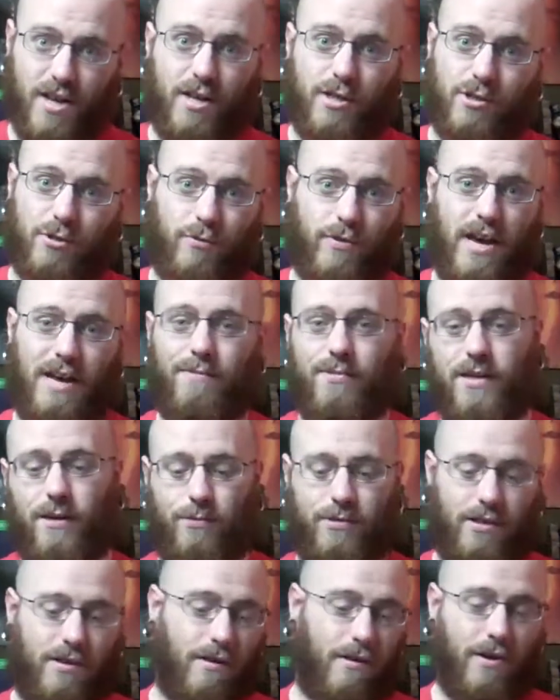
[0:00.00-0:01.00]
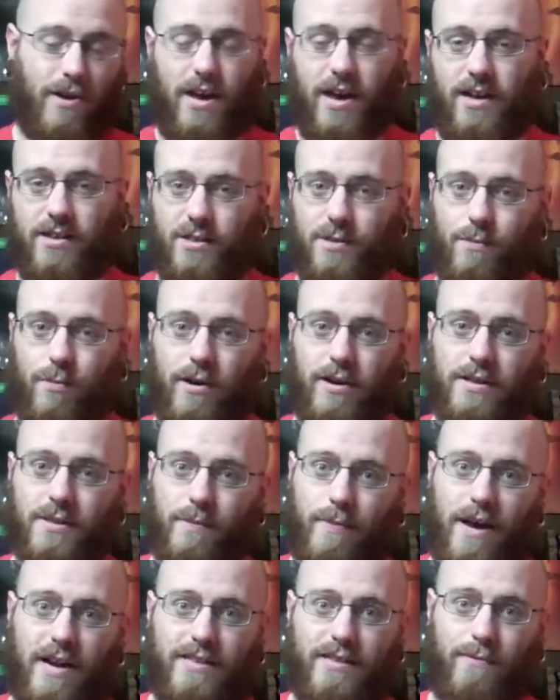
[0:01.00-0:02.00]
So GameStop was like, oh yeah, just bring us
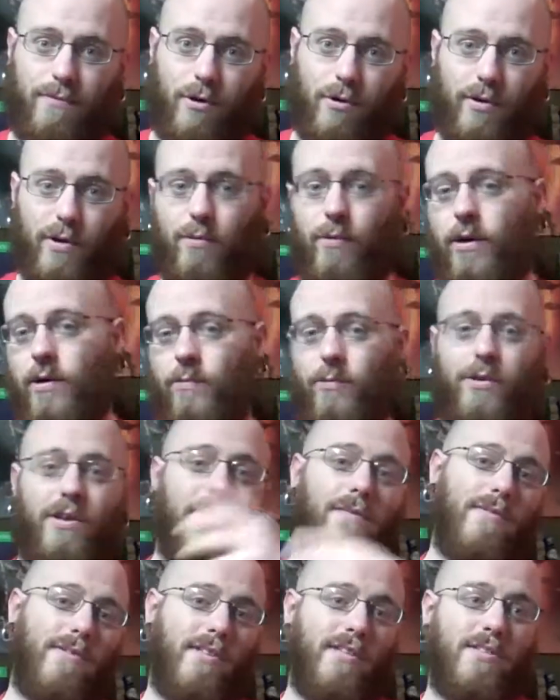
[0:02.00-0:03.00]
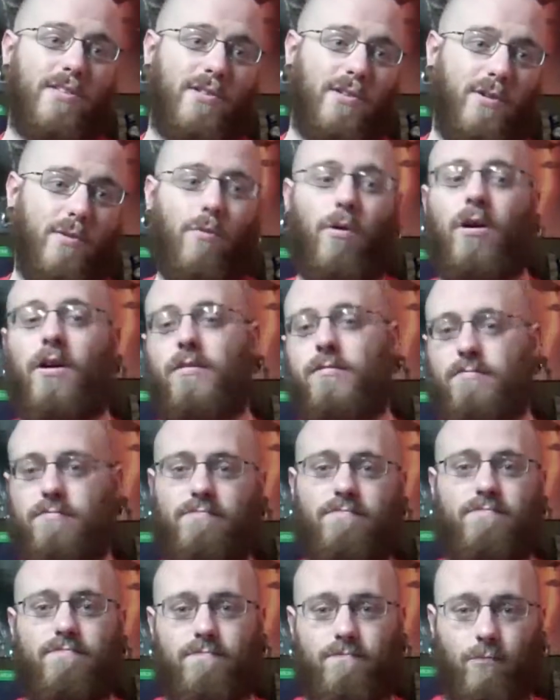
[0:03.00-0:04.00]
back the broken one, we'll give you this new
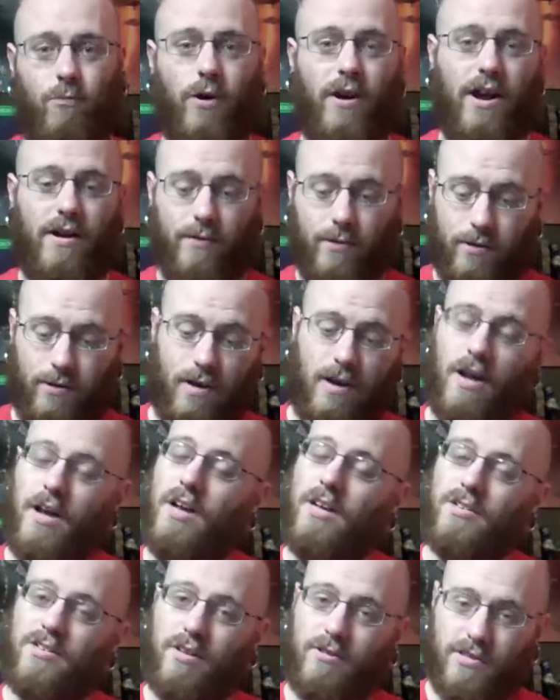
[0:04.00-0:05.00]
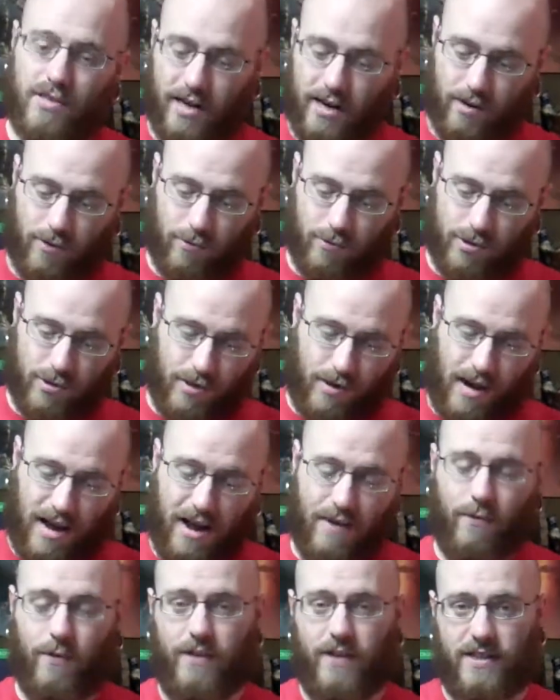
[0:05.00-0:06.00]
one, whatever. So that was kind of cool. So now I
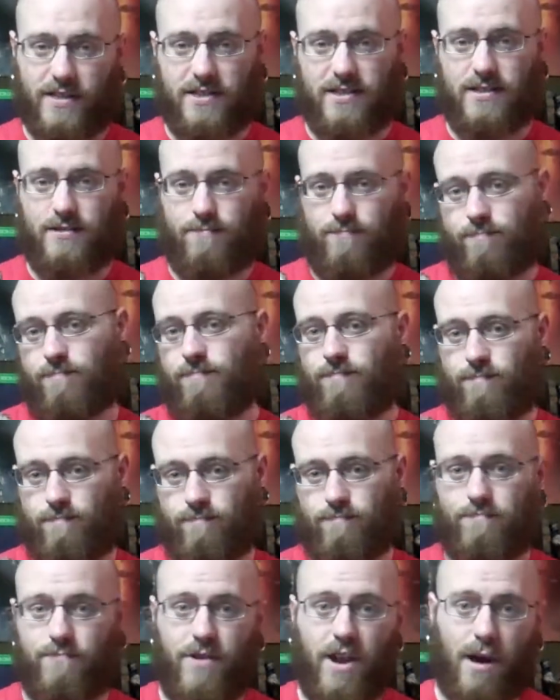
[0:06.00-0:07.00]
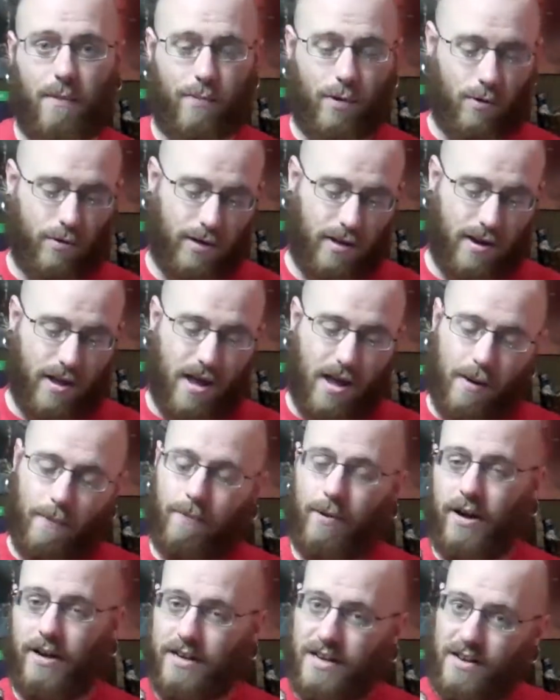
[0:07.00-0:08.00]
have one that's not broken.
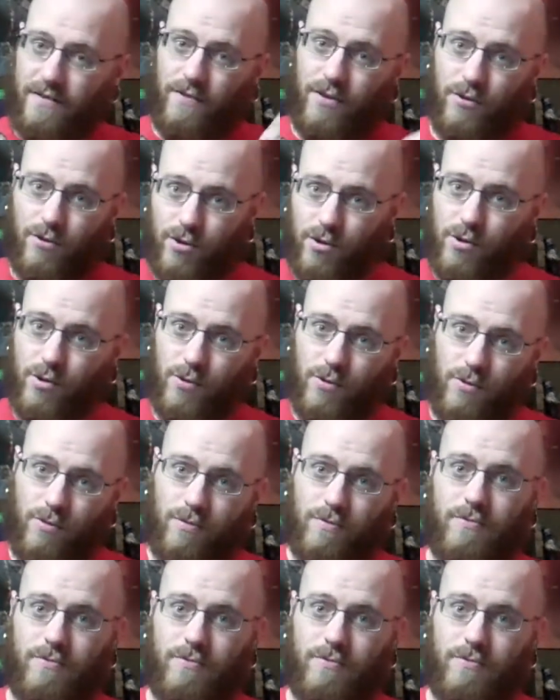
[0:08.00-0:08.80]
But if you do